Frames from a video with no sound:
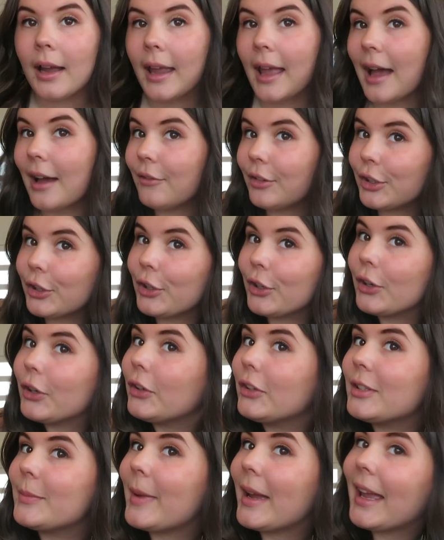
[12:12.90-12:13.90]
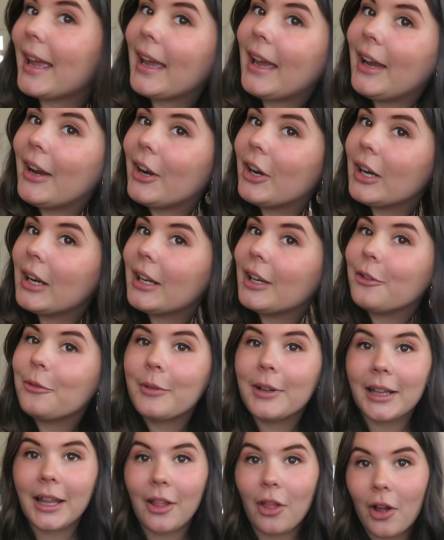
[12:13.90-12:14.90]
I haven't curled my hair in a
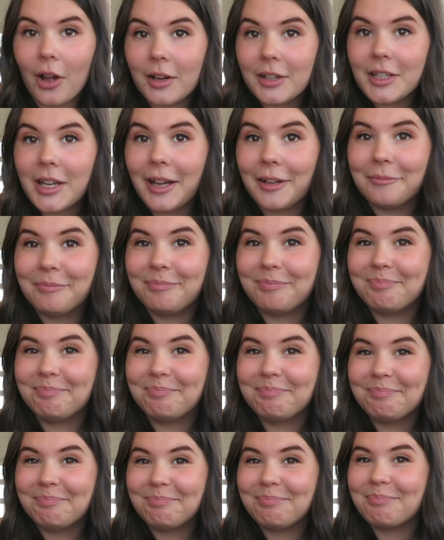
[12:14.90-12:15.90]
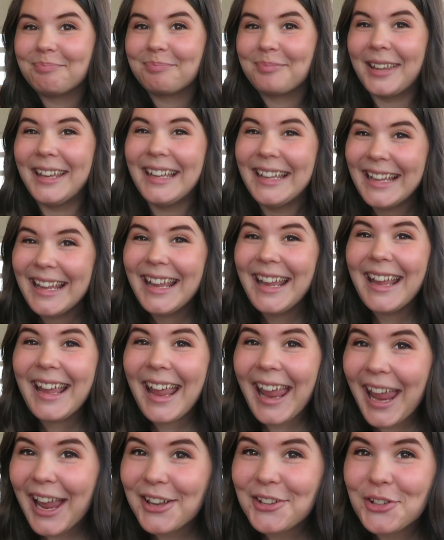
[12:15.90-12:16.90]
really long time.
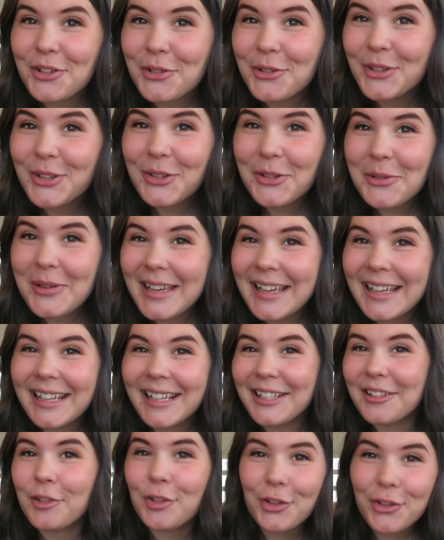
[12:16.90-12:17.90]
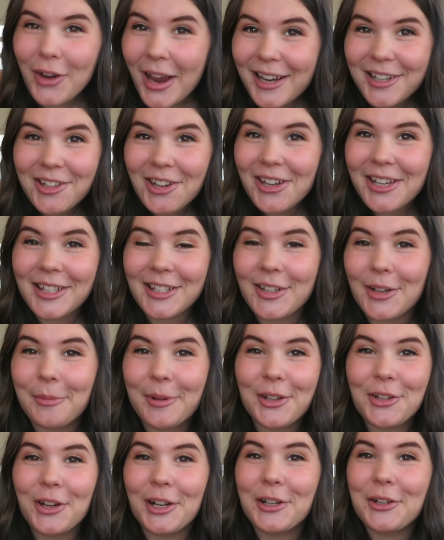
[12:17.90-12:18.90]
Andrew's doing construction, so I'm
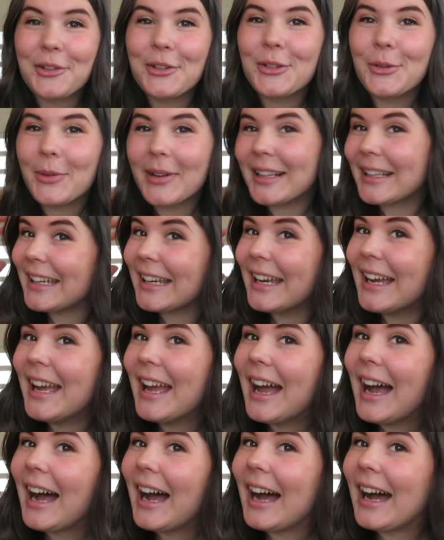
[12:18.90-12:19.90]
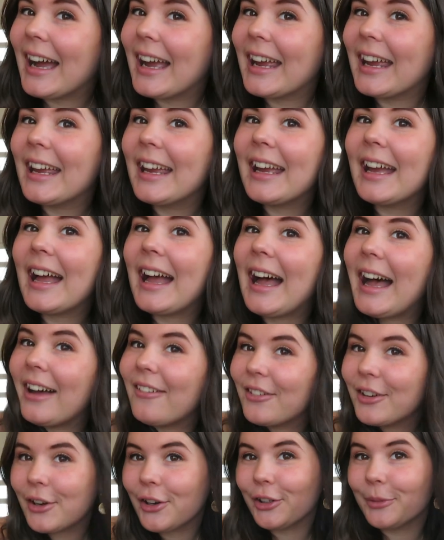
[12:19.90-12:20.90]
gonna try to do this quickly. I
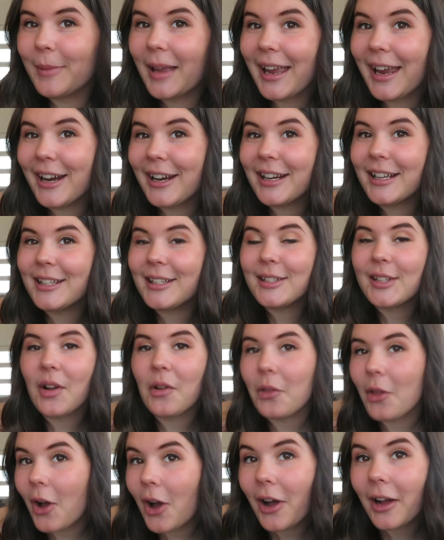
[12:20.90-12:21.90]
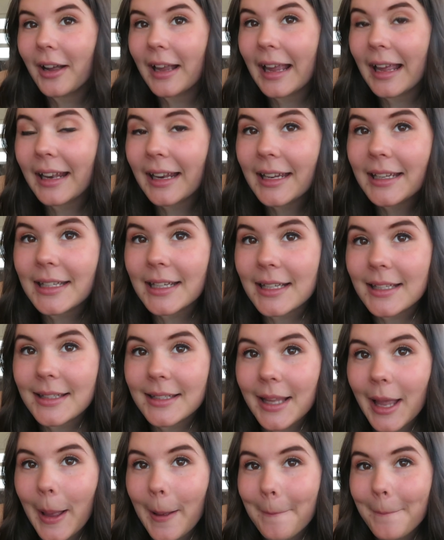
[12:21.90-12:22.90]
haven't curled my hair in so long and I did
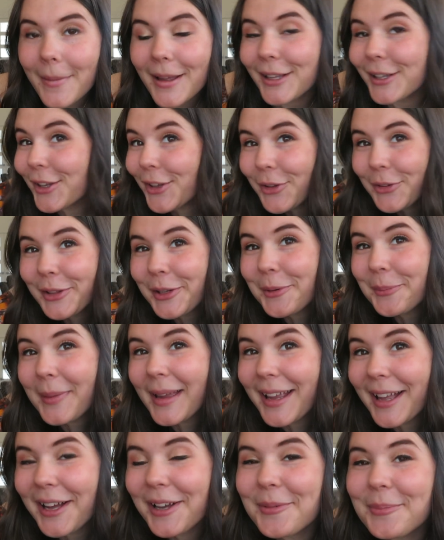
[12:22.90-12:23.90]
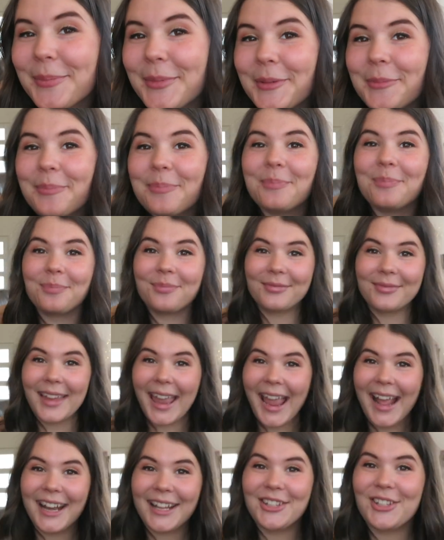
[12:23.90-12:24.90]
some cute little makeup
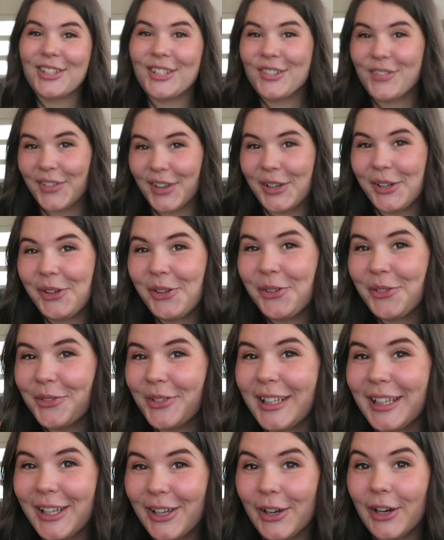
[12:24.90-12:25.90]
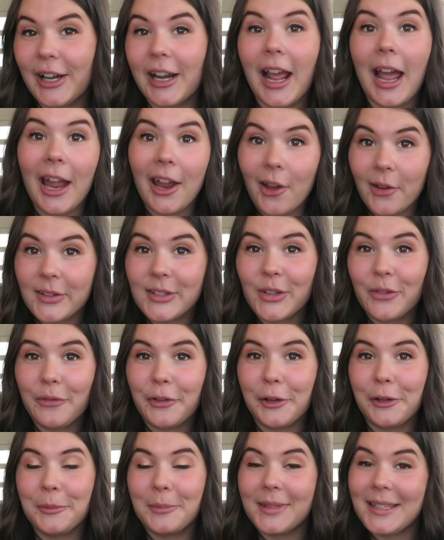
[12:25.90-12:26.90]
and I just feel really good. I also
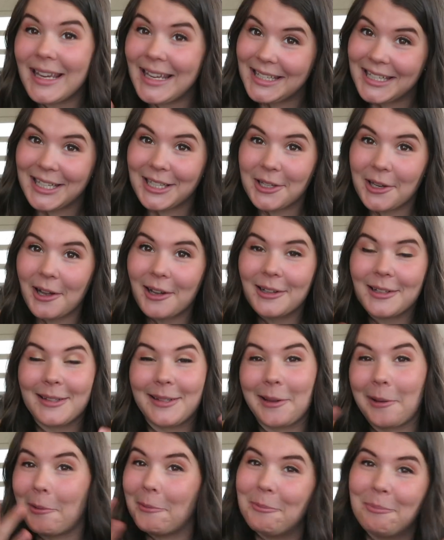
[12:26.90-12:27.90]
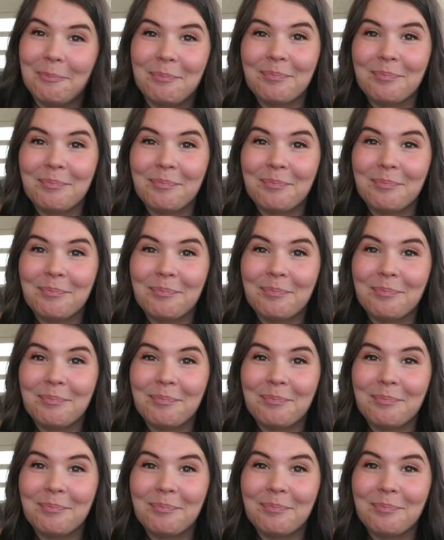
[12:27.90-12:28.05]
filmed a TikTok, so.